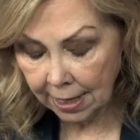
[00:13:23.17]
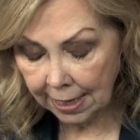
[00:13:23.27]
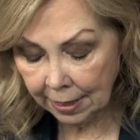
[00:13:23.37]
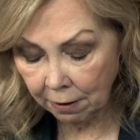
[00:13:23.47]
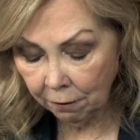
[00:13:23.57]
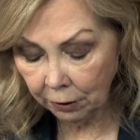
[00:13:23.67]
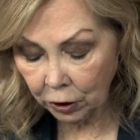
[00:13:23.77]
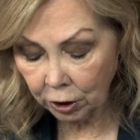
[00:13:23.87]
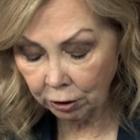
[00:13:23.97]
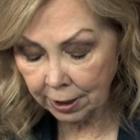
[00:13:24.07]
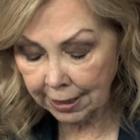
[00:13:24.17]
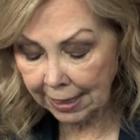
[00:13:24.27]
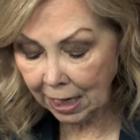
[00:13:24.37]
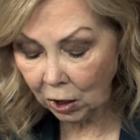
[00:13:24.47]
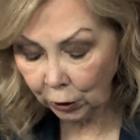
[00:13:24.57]
And then verse
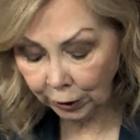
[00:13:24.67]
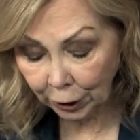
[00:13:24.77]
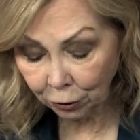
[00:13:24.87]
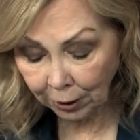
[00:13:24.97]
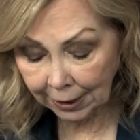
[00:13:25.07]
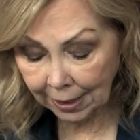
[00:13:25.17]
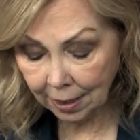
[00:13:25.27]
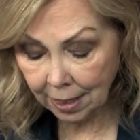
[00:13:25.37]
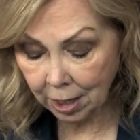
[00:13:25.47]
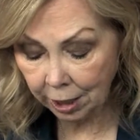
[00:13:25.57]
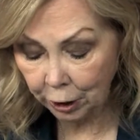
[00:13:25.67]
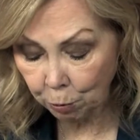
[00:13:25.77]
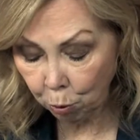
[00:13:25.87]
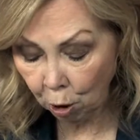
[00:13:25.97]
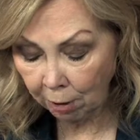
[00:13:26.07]
13, clearly God's
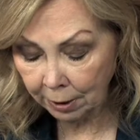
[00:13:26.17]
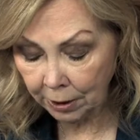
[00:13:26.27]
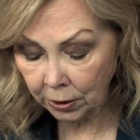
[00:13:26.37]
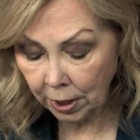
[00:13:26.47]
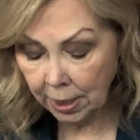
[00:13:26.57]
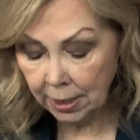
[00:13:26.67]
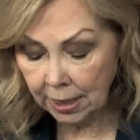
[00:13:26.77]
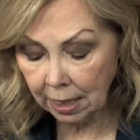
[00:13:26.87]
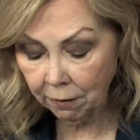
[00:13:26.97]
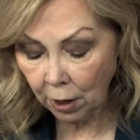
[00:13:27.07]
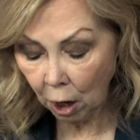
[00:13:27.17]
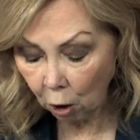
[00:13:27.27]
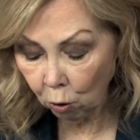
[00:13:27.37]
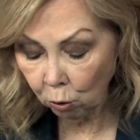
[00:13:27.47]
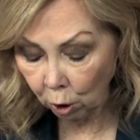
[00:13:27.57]
promise to give the
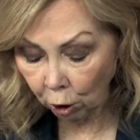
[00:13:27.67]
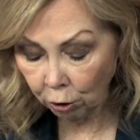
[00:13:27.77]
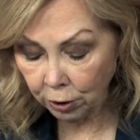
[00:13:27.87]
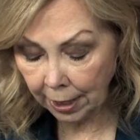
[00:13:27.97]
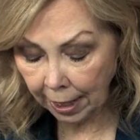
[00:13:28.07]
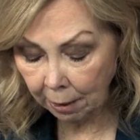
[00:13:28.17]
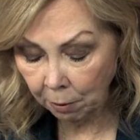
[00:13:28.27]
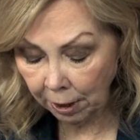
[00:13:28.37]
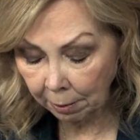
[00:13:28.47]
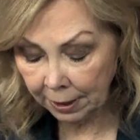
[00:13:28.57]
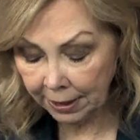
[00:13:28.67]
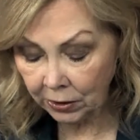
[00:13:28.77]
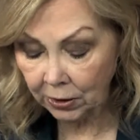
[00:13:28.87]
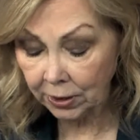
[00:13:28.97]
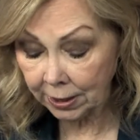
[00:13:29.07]
whole earth to Abraham and his
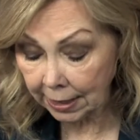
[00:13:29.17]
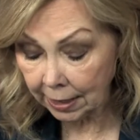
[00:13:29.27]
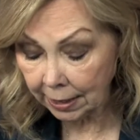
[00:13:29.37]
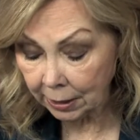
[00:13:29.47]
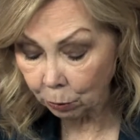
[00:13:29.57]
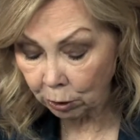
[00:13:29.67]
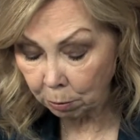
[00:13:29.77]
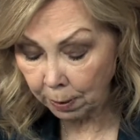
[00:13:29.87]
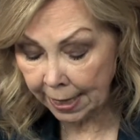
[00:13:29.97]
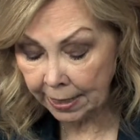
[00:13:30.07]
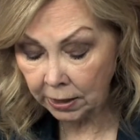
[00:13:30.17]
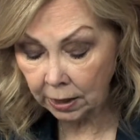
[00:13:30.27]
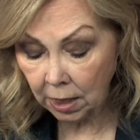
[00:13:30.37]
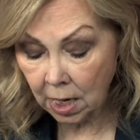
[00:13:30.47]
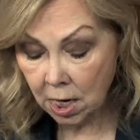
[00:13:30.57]
descendants was
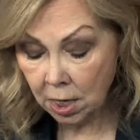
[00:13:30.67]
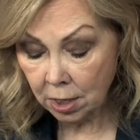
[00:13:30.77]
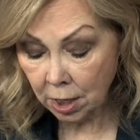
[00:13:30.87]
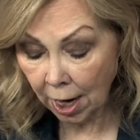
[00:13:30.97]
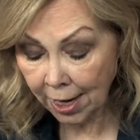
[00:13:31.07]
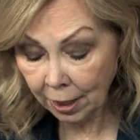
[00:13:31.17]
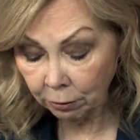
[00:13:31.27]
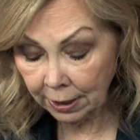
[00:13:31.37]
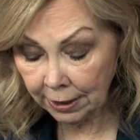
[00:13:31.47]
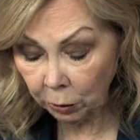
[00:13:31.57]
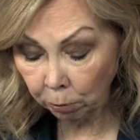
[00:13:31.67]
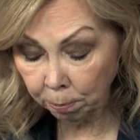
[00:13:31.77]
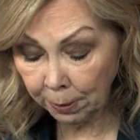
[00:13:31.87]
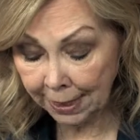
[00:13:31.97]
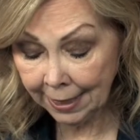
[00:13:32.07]
based not on his
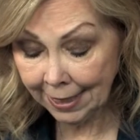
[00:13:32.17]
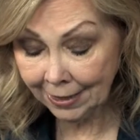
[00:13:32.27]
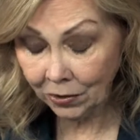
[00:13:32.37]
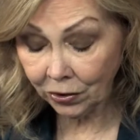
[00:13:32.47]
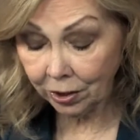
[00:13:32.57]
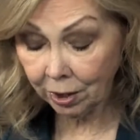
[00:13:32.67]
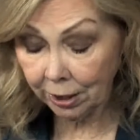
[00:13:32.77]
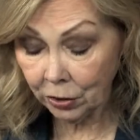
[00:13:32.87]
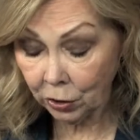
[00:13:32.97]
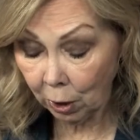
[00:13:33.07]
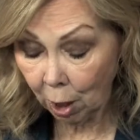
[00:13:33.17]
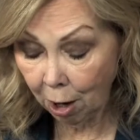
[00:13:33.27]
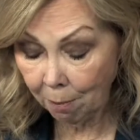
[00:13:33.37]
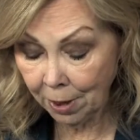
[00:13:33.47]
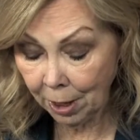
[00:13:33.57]
obedience to God's
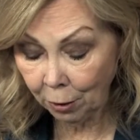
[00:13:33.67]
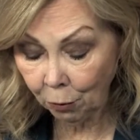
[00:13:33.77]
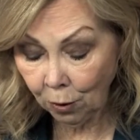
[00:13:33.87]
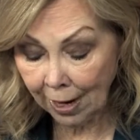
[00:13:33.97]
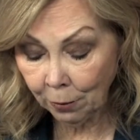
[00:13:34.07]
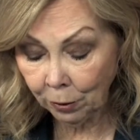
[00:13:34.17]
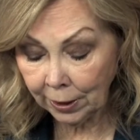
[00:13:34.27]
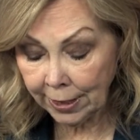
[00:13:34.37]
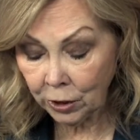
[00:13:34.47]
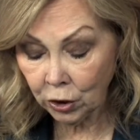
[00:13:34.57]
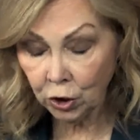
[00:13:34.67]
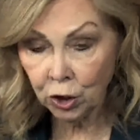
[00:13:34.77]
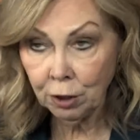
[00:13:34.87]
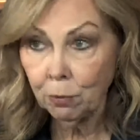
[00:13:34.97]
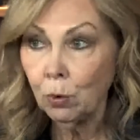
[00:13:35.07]
law, but on a right
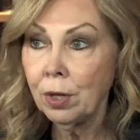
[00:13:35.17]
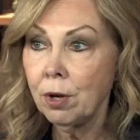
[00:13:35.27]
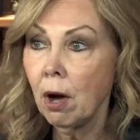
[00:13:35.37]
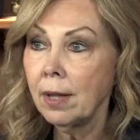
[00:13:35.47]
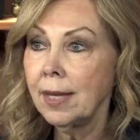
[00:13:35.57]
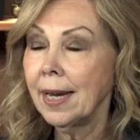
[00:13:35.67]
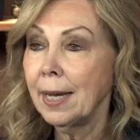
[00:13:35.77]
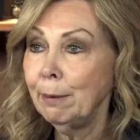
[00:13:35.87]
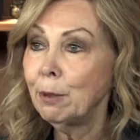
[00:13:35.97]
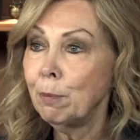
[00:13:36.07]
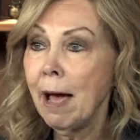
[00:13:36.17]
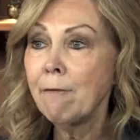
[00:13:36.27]
relationship with God that comes by